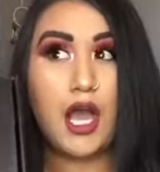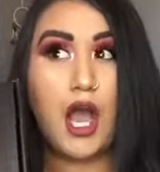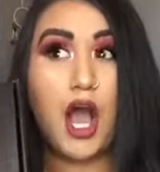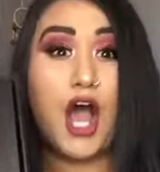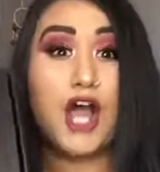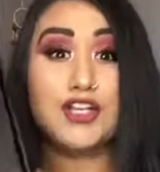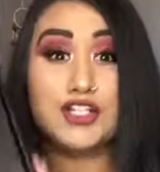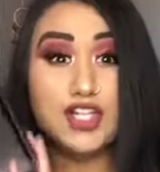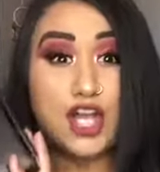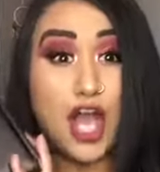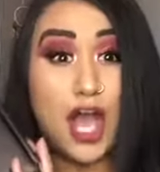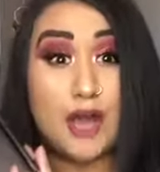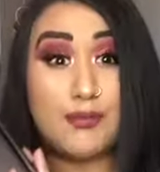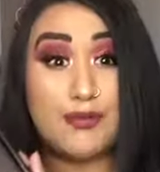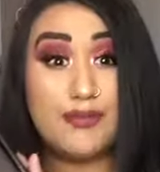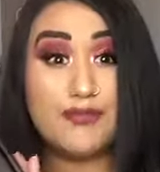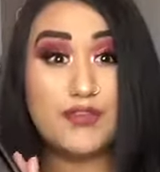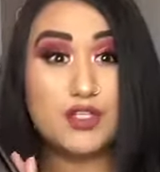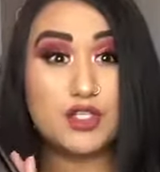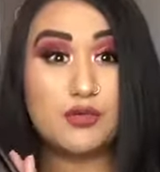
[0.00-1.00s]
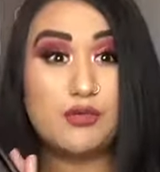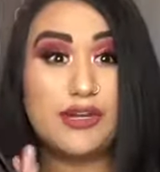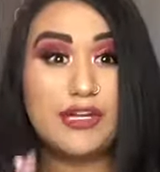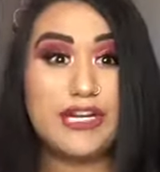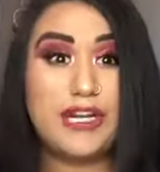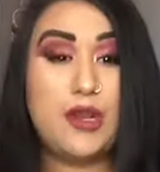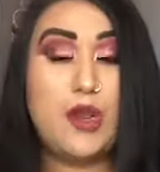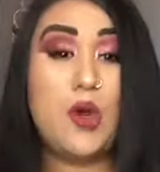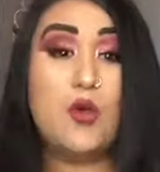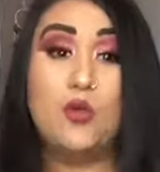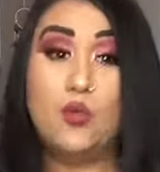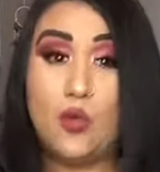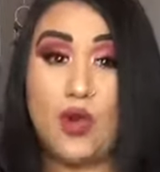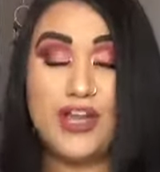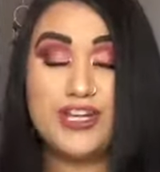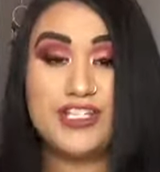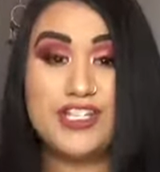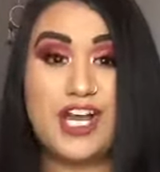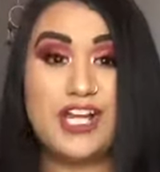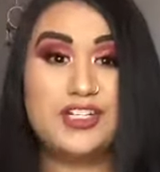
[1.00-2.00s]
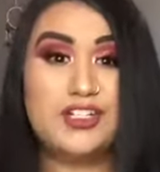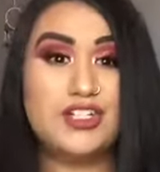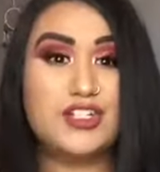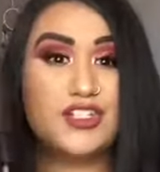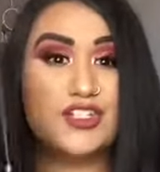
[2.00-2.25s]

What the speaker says: on top of the $21,